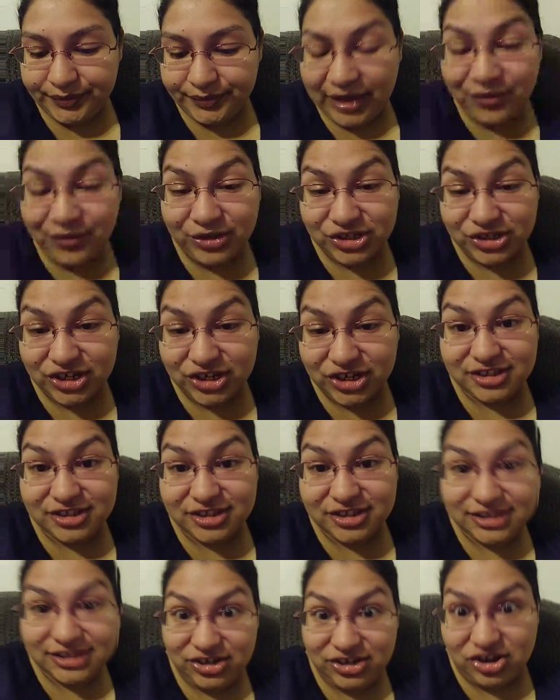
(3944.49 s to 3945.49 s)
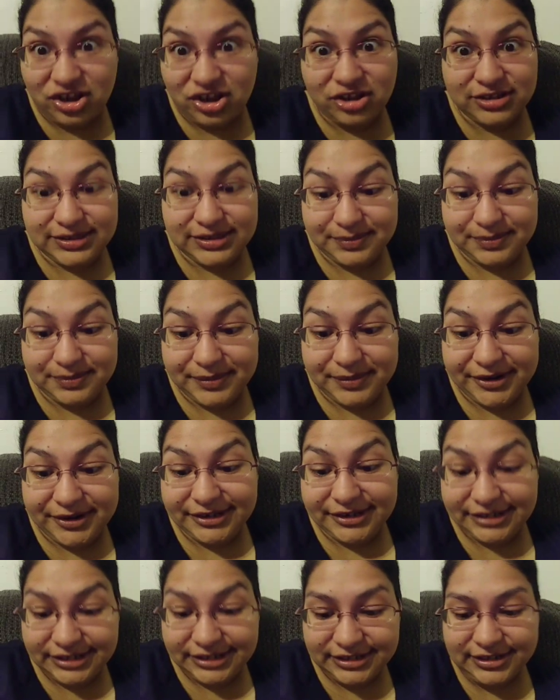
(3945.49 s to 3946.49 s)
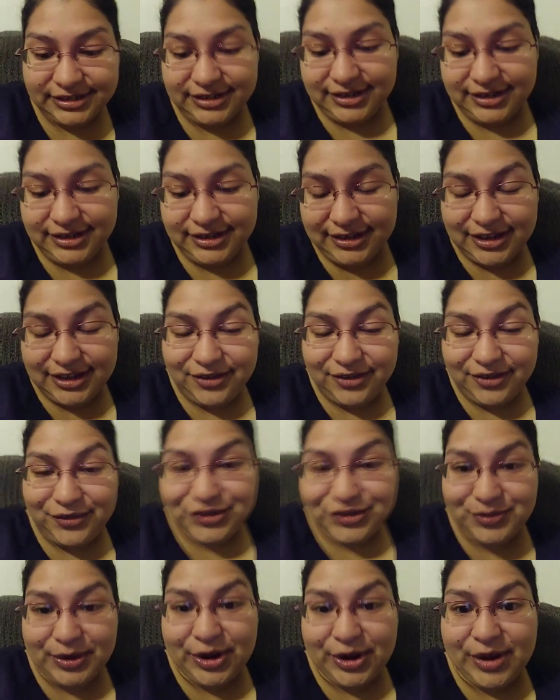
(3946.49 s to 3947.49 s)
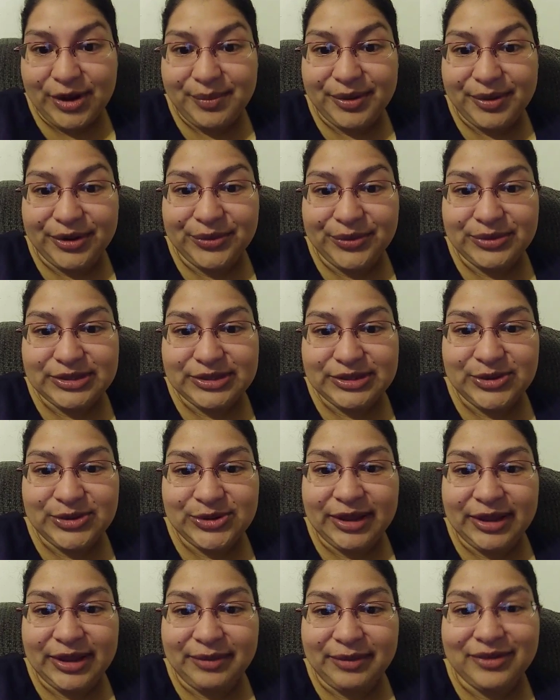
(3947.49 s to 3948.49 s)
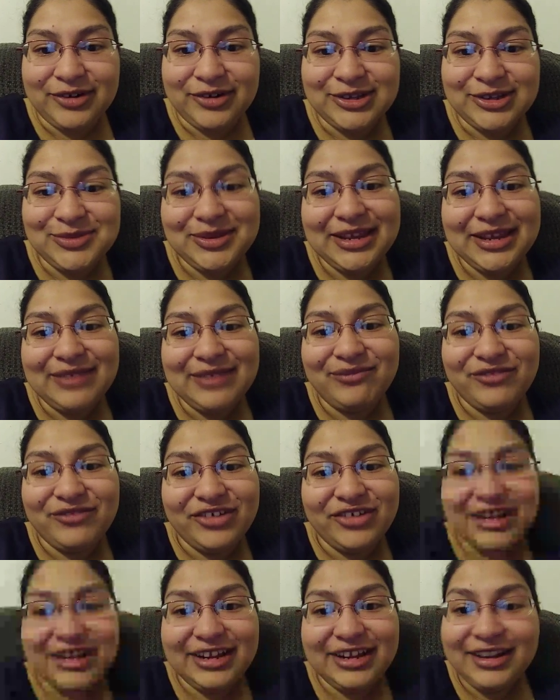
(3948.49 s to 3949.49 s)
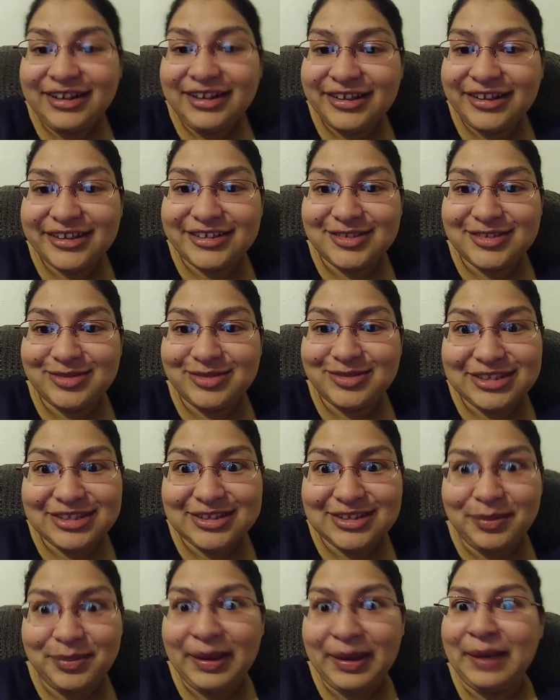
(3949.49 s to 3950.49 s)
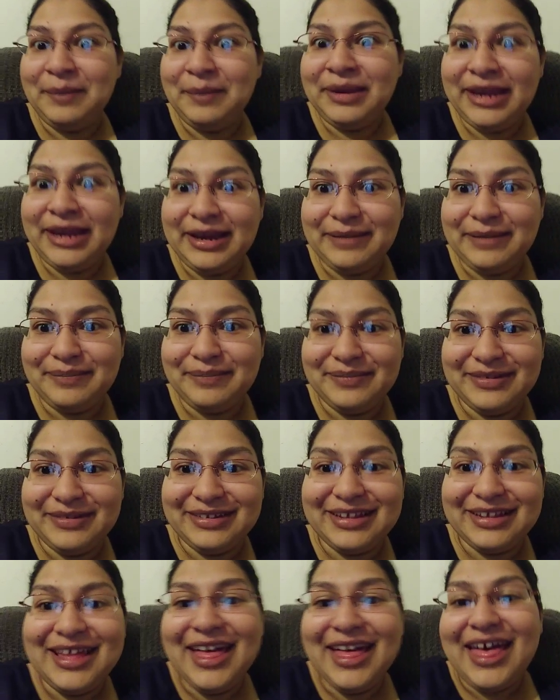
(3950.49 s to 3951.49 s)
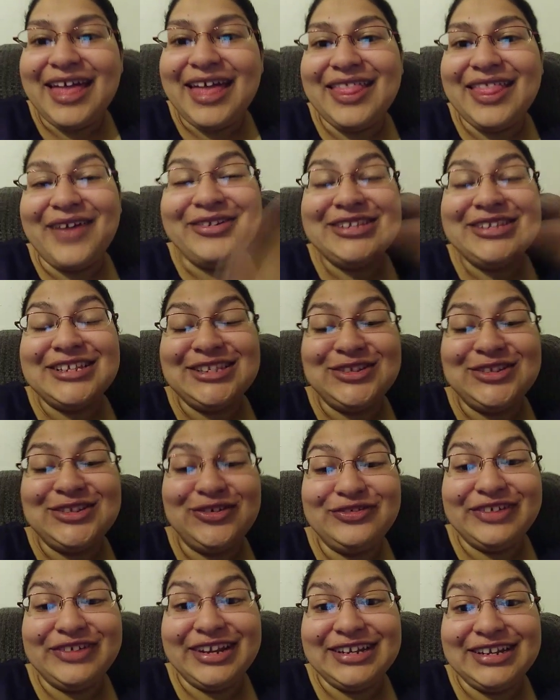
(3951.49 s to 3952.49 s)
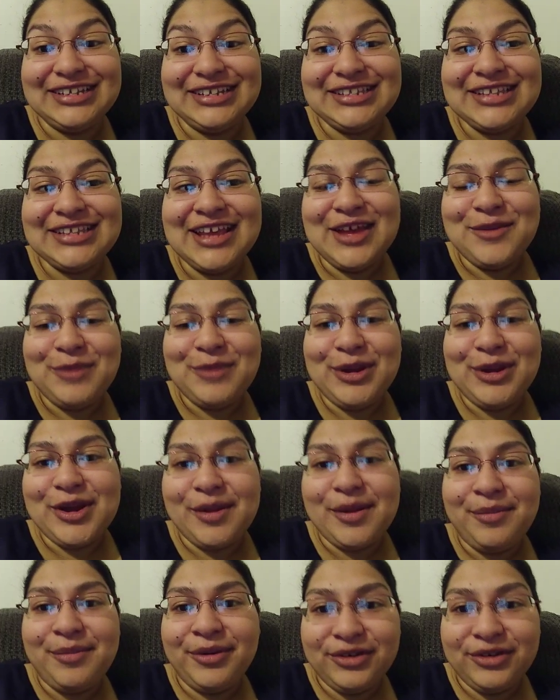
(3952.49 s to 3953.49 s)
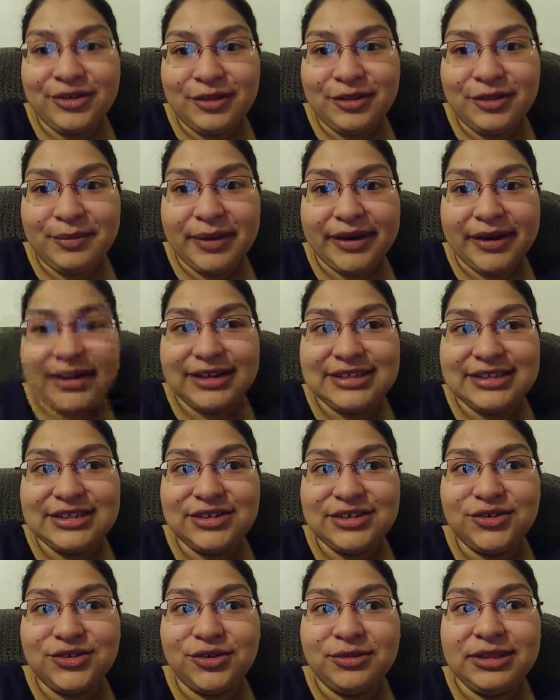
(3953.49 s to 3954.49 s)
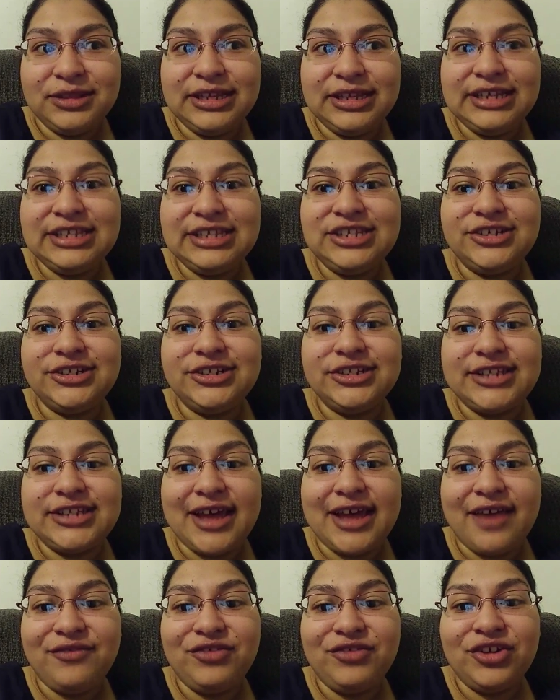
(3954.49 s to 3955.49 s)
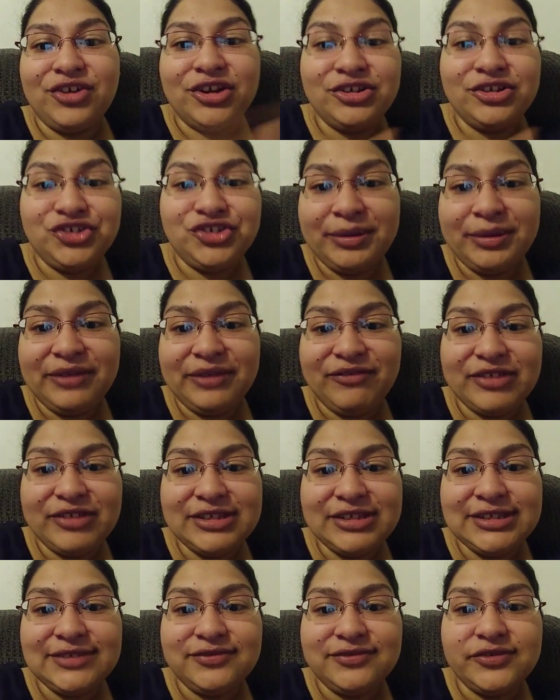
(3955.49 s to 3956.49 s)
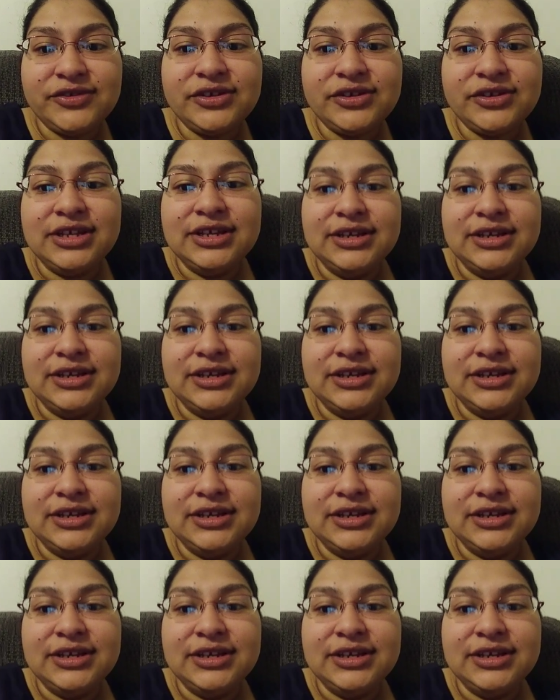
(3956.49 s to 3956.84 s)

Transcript: I wish I could send y'all some berries. I wish my grandpa was growing them, and of course we get them free because we just go pick them and eat them. And that was also fun. Is my grandpa would grow the berries, and normally Easter is after our strawberry festival,